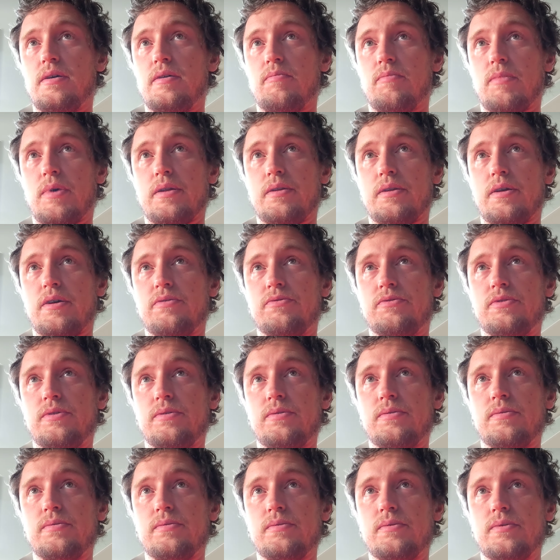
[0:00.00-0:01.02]
my
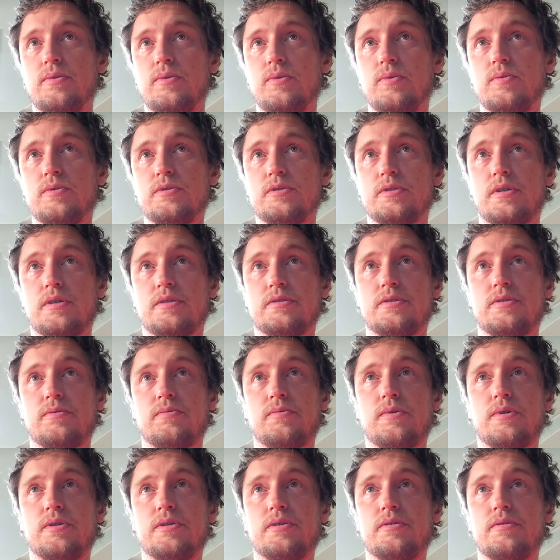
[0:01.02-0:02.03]
nephew, who was less than
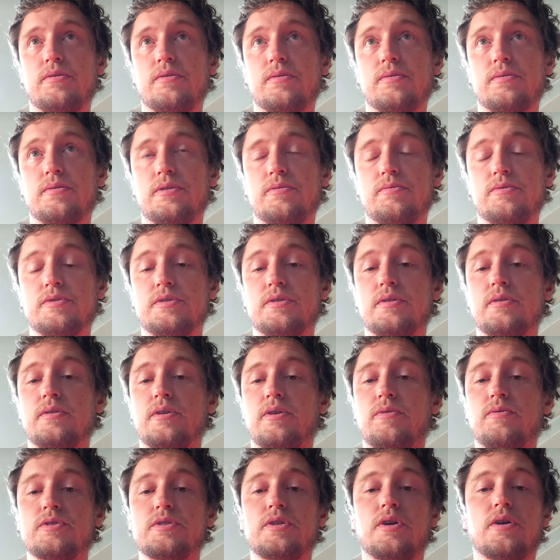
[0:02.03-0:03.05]
1 year old.
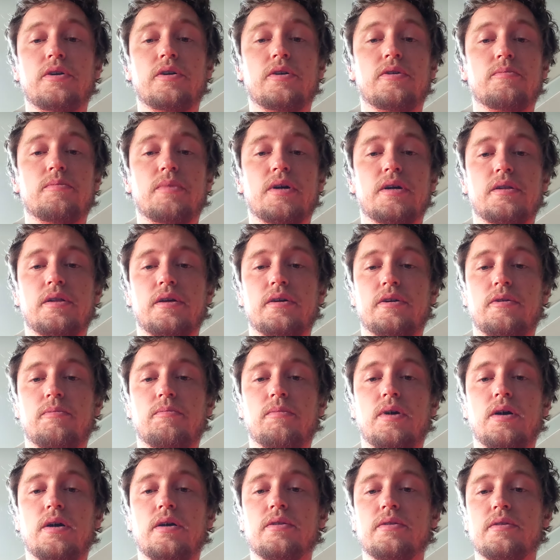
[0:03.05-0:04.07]
He was younger by like a
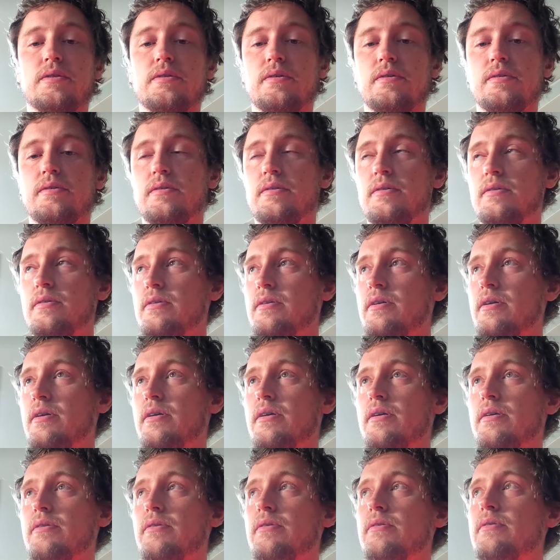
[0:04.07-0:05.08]
month,
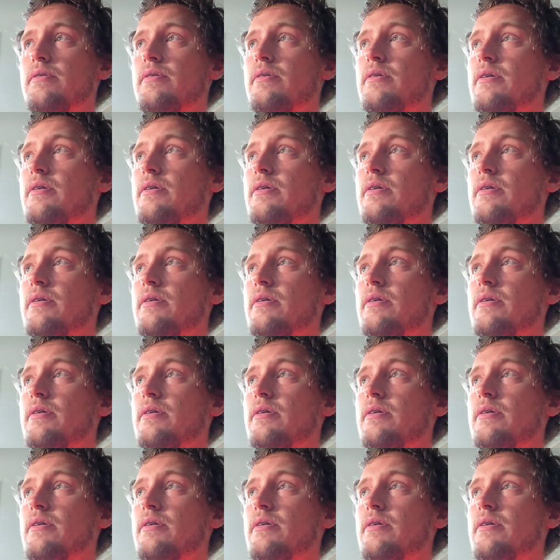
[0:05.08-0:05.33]
and